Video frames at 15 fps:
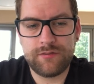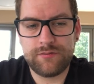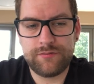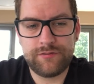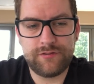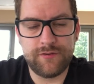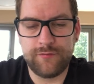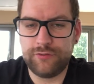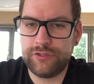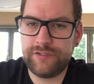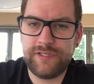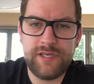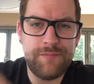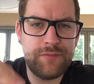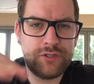so
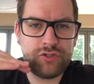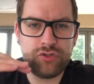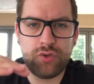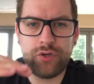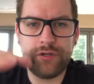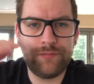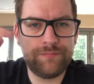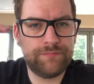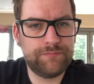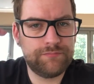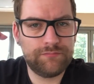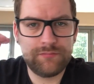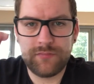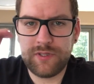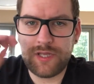just keep it short,
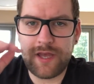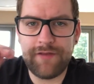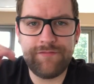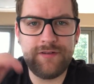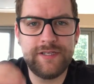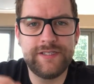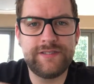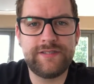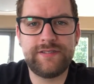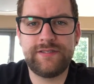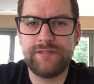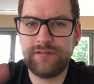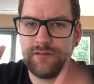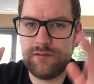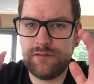have
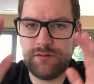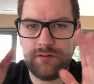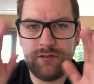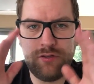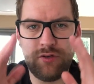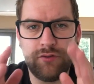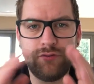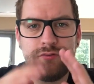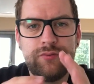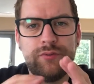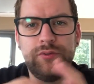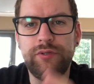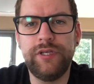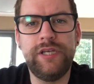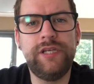lists, go
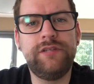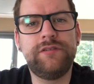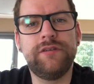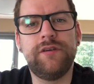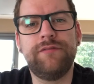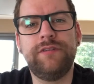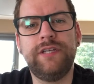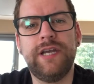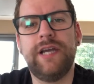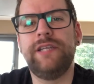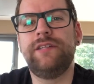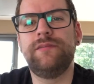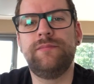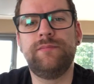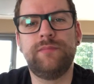through each of the
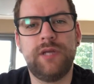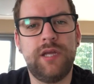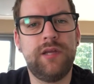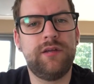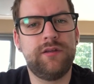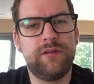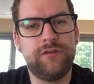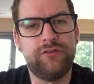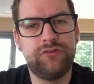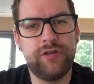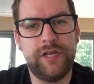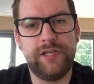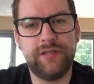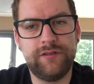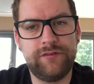item,
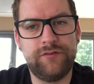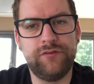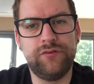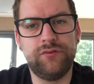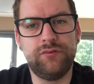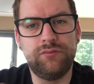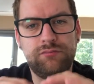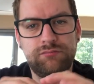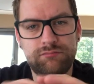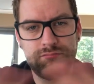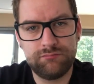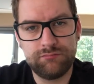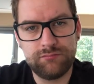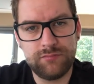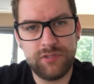try not to
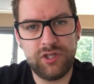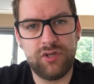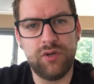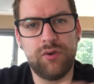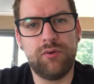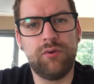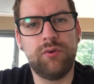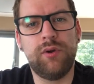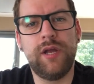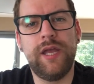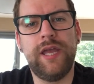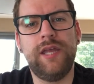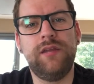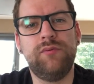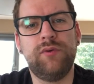go
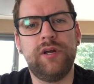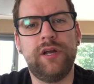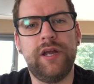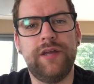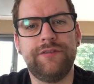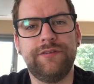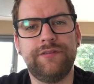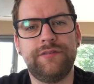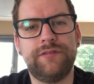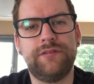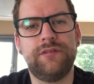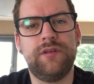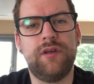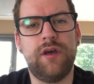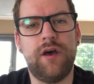anywhere else
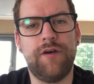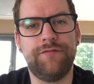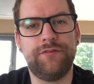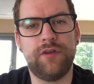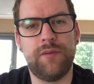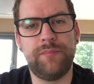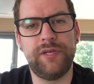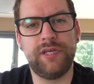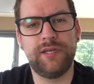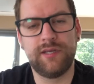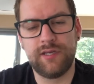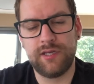off topic,